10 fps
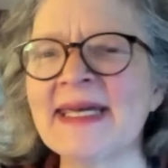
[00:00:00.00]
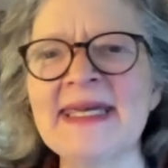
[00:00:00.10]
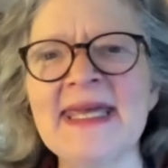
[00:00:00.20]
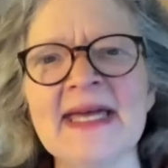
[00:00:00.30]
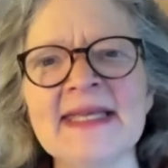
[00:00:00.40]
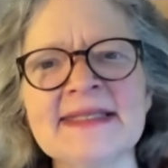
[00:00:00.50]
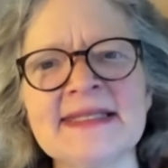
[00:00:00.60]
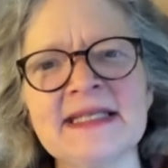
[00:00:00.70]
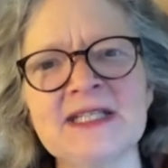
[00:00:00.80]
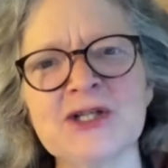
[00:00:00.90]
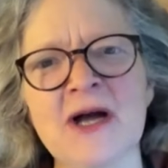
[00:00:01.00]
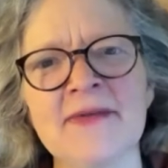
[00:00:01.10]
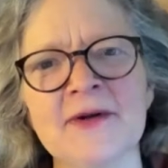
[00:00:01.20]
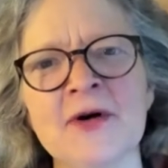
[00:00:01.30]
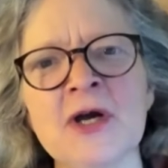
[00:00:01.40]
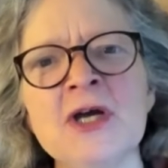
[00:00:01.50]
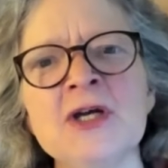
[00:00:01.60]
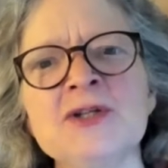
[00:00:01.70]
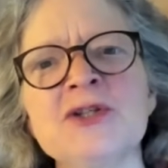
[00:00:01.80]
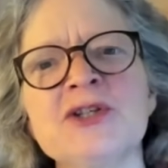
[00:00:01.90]
against each other
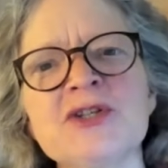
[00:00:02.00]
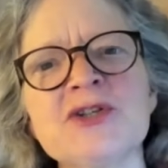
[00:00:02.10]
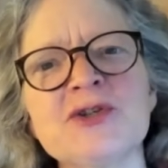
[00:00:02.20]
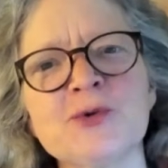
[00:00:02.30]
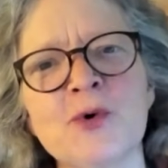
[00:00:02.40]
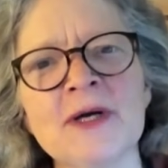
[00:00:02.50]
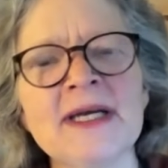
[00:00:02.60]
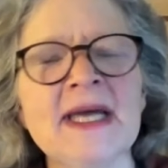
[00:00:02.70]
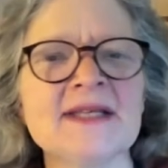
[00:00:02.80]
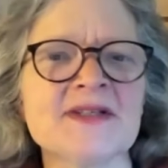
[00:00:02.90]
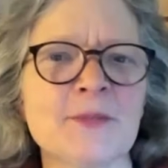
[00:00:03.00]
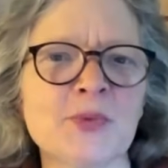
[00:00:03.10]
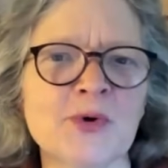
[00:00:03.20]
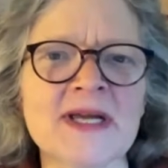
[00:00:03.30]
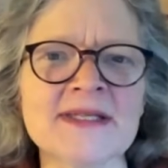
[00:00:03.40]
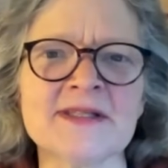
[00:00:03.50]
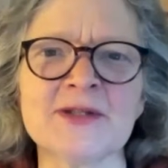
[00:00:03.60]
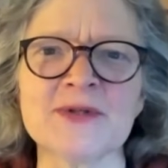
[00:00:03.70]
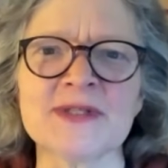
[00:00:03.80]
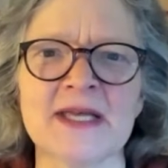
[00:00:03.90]
to destroy and suppress
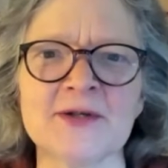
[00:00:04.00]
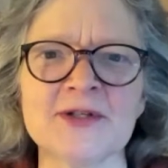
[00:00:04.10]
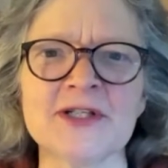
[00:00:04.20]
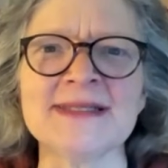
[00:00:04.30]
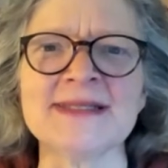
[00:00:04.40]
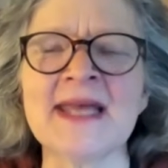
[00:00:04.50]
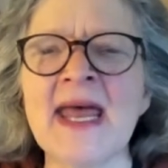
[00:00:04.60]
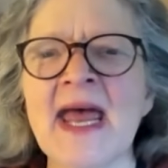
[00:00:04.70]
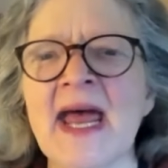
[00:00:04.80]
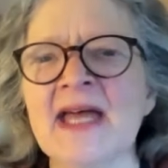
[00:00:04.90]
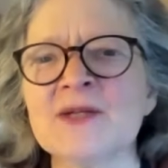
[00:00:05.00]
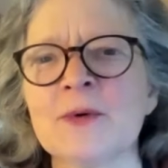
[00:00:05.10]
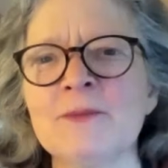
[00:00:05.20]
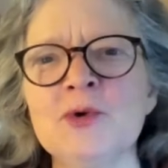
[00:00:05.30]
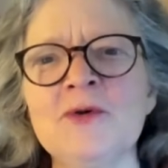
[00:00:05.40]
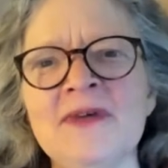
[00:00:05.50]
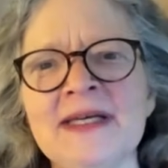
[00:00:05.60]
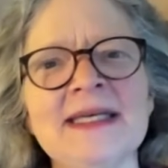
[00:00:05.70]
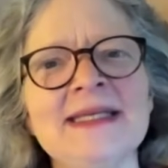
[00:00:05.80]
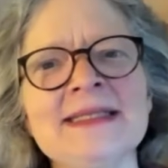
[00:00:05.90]
those energies as we're
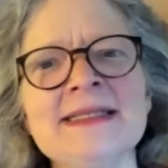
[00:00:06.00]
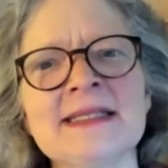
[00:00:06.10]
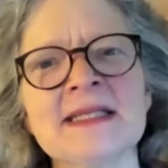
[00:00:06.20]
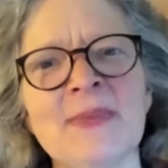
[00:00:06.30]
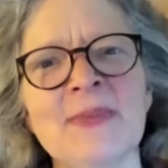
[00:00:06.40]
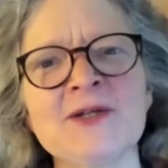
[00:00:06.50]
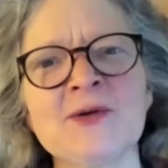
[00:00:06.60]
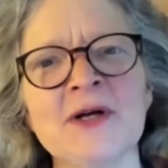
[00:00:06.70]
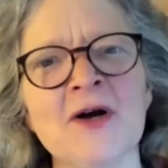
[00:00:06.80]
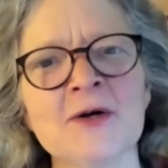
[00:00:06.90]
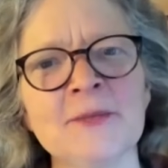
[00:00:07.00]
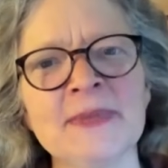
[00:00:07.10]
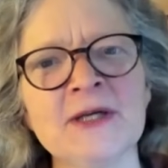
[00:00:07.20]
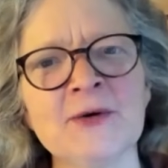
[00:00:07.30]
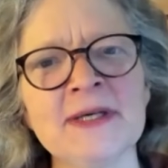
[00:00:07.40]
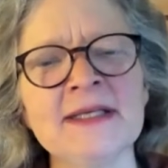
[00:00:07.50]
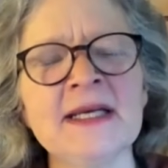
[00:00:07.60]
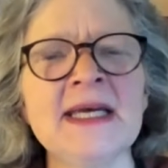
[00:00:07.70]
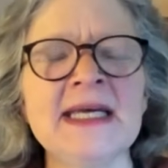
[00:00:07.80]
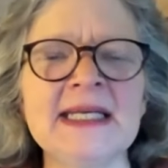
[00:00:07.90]
moving into the patriarchal period
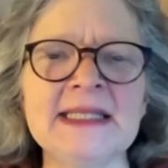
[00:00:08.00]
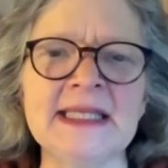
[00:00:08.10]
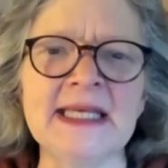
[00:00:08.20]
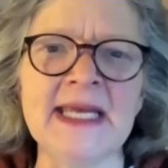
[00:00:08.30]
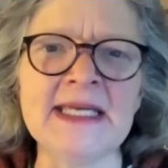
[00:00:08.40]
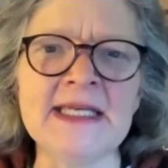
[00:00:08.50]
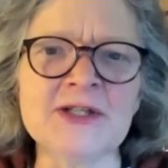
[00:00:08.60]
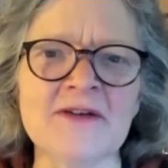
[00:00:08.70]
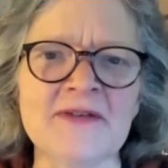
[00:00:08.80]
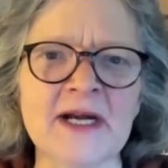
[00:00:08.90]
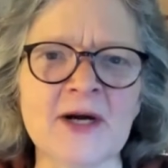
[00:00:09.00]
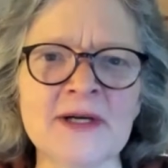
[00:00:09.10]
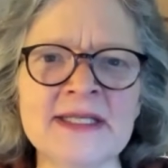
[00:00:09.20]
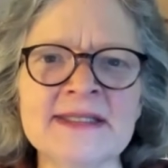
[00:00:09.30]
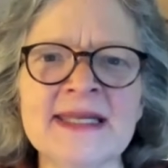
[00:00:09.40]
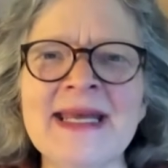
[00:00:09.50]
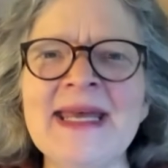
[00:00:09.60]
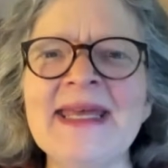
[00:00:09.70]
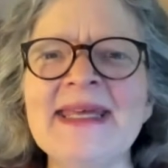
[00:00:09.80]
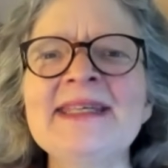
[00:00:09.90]
in the age of Aries,
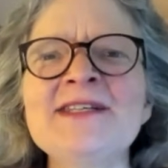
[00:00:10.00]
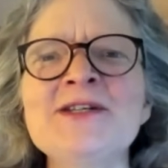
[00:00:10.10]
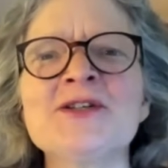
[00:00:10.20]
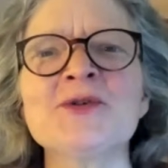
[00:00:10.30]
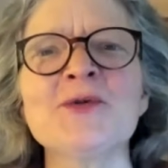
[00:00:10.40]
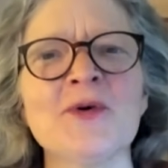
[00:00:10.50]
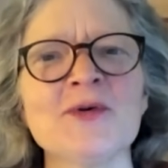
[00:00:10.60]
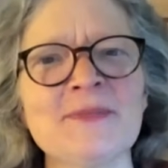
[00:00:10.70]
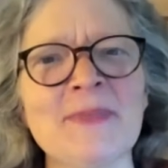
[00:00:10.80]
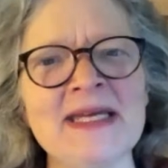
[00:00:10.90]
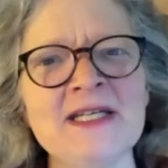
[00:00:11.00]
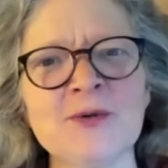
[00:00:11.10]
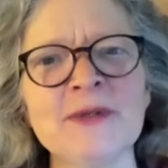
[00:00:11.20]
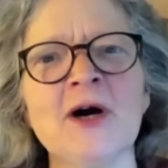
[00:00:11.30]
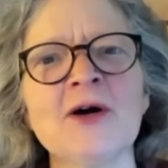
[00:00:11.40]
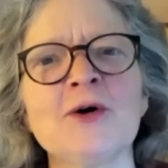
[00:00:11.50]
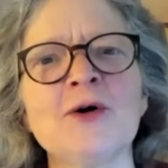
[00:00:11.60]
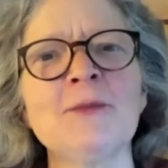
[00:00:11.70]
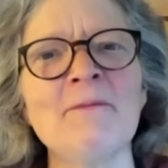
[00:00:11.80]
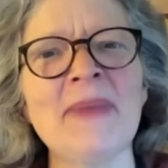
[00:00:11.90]
into those
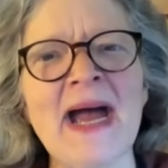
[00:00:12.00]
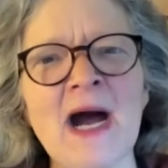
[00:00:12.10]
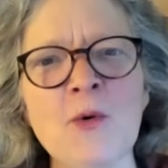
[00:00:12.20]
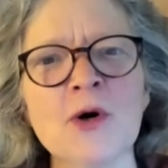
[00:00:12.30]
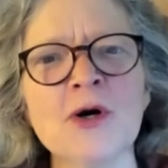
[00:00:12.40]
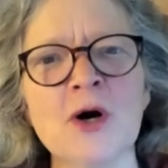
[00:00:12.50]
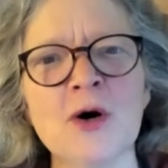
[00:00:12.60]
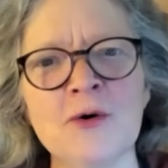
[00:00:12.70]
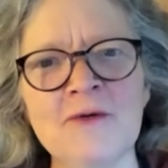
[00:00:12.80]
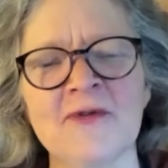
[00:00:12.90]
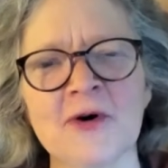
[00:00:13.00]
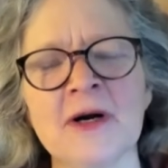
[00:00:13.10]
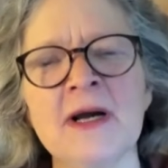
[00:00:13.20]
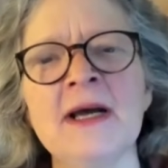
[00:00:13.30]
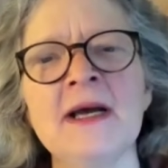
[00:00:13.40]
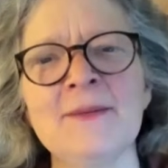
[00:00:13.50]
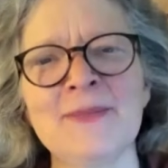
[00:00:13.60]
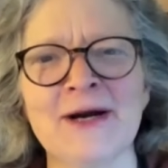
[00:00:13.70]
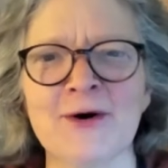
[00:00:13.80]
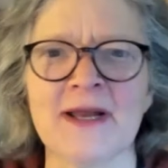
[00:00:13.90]
patriarchal power over
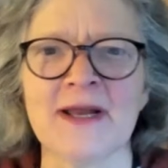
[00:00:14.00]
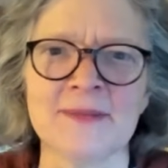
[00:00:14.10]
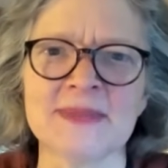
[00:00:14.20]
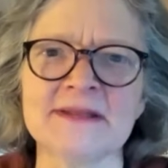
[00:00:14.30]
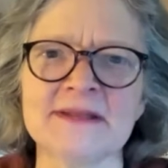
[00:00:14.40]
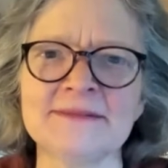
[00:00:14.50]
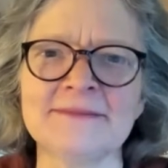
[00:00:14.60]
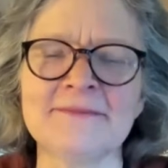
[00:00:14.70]
paradigms.